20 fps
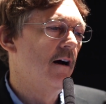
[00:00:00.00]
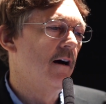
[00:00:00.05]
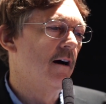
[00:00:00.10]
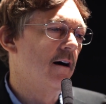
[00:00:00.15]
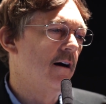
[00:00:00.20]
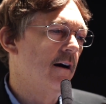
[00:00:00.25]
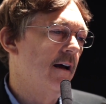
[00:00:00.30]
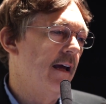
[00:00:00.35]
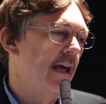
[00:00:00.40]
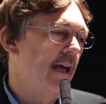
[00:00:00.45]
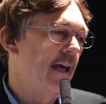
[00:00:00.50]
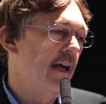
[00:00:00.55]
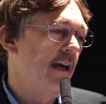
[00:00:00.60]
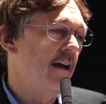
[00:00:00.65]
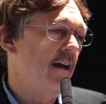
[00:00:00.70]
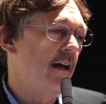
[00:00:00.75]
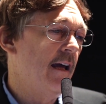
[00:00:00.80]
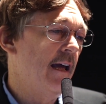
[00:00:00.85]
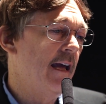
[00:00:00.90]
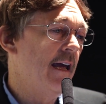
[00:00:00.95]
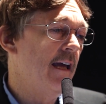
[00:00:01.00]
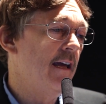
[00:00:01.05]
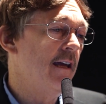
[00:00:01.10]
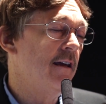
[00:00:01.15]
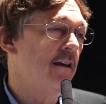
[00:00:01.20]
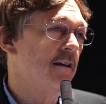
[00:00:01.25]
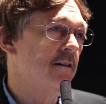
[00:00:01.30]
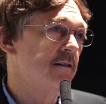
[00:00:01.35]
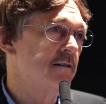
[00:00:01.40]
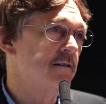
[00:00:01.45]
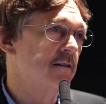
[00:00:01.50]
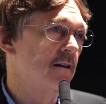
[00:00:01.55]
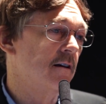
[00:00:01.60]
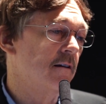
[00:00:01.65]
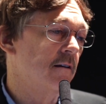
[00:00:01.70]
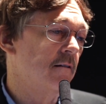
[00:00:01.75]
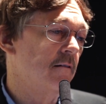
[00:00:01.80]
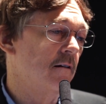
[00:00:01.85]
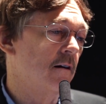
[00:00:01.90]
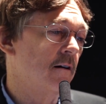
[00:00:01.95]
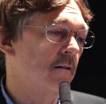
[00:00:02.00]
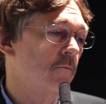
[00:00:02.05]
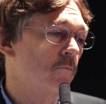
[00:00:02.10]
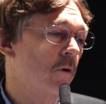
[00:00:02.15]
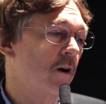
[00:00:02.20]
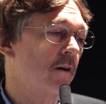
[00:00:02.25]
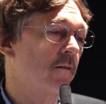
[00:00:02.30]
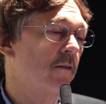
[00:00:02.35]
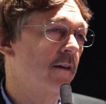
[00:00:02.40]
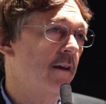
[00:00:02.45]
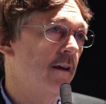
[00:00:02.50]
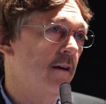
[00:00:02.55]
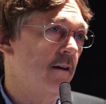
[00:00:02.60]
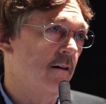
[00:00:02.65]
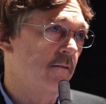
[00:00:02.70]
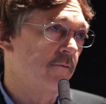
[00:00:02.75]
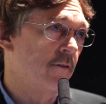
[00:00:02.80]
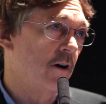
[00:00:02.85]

A is one of the